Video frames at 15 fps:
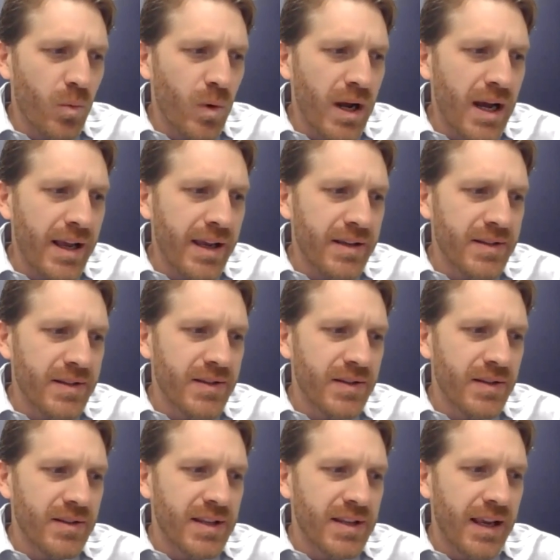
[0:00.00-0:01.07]
why
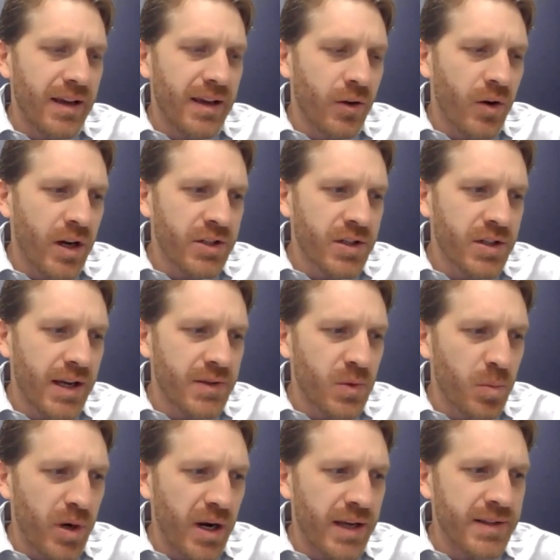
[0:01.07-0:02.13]
is say a crushed ice
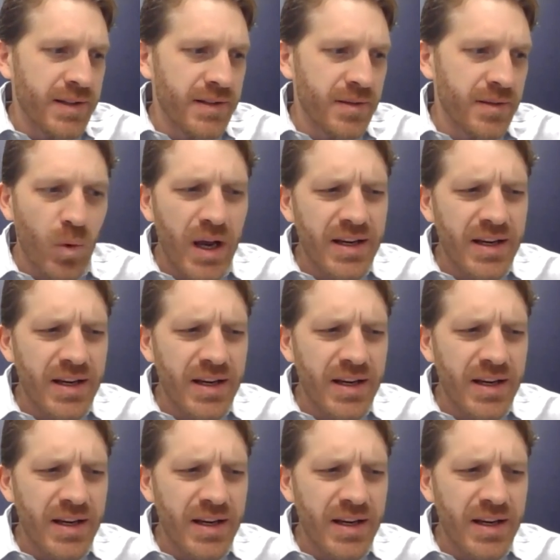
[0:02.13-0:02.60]
or brine system?